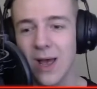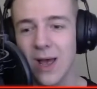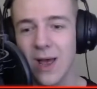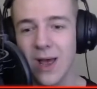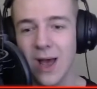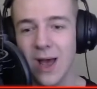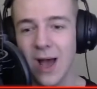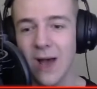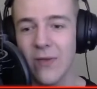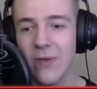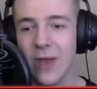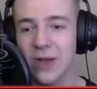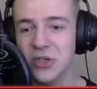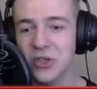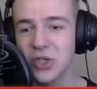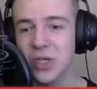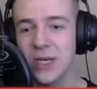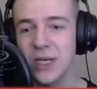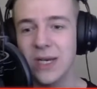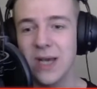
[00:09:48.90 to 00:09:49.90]
And
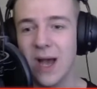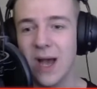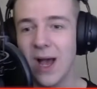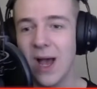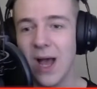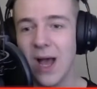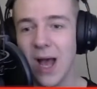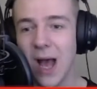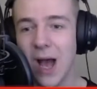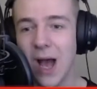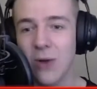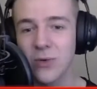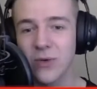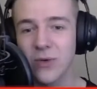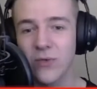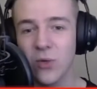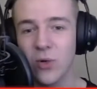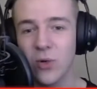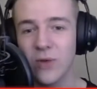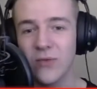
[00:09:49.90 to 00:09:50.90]
actually, out of
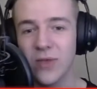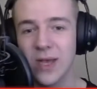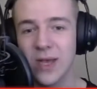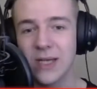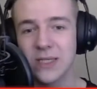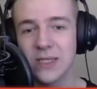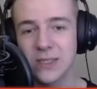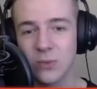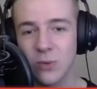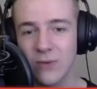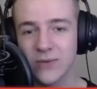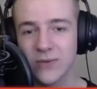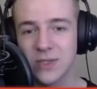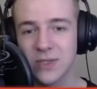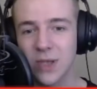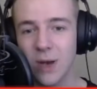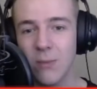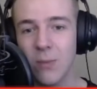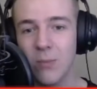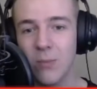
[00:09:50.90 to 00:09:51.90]
all of this, with
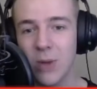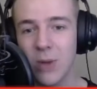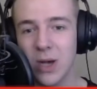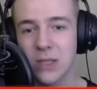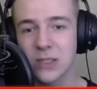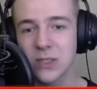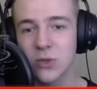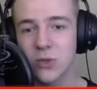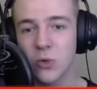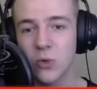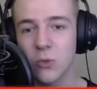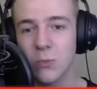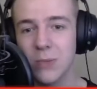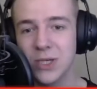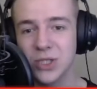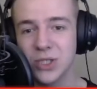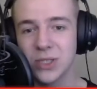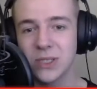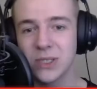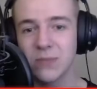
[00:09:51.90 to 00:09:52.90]
some personal
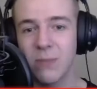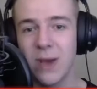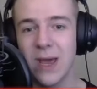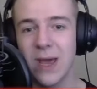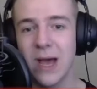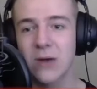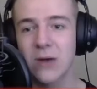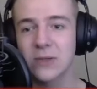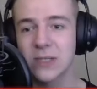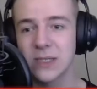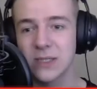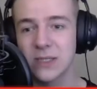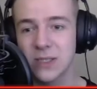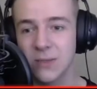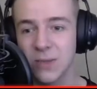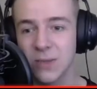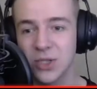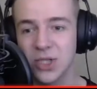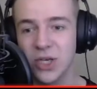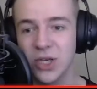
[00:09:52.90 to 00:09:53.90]
missions payouts and
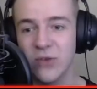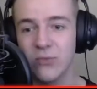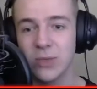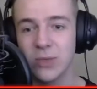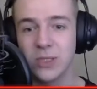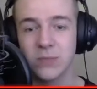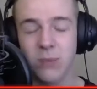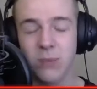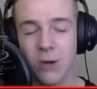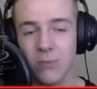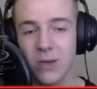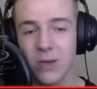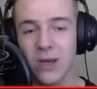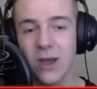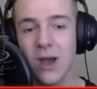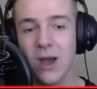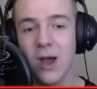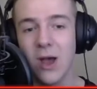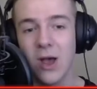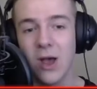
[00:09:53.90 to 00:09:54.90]
some achievements,
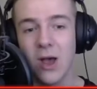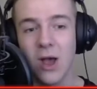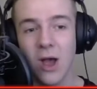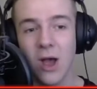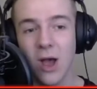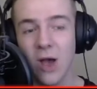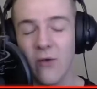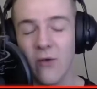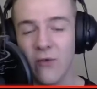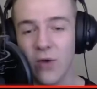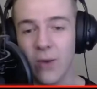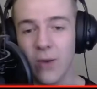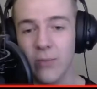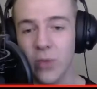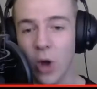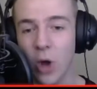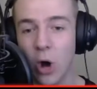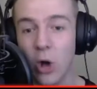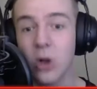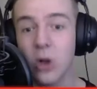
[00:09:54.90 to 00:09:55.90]
probably from
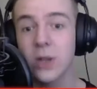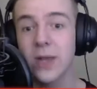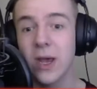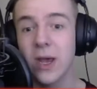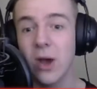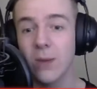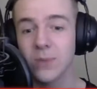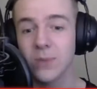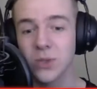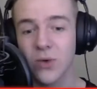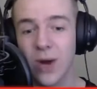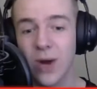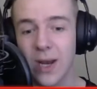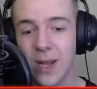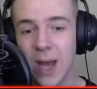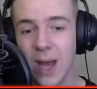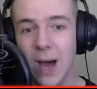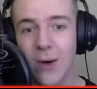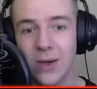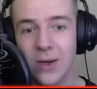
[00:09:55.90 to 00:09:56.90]
the holiday ops right
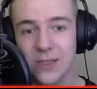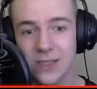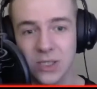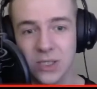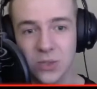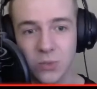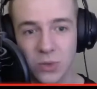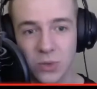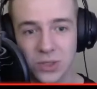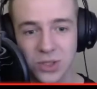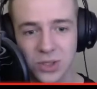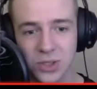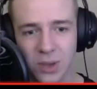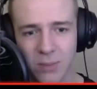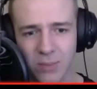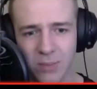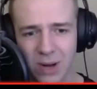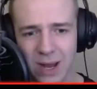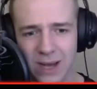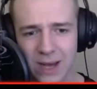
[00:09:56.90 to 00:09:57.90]
now, as this was
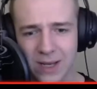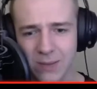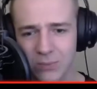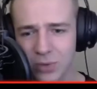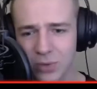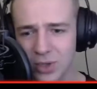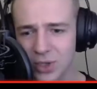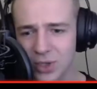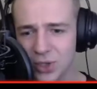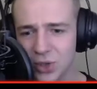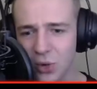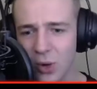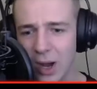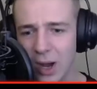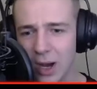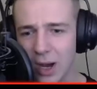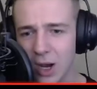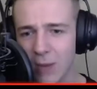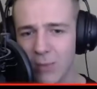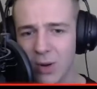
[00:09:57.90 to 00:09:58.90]
played, I'm pretty sure, a
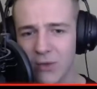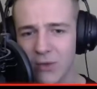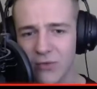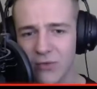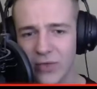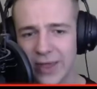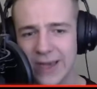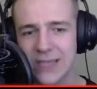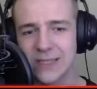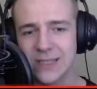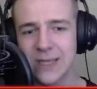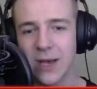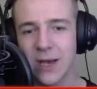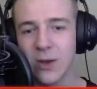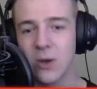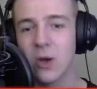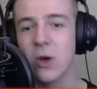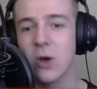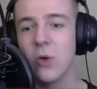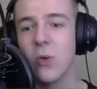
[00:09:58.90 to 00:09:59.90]
couple of days
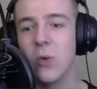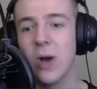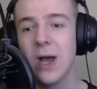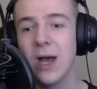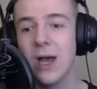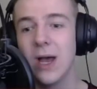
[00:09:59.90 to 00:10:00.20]
ago.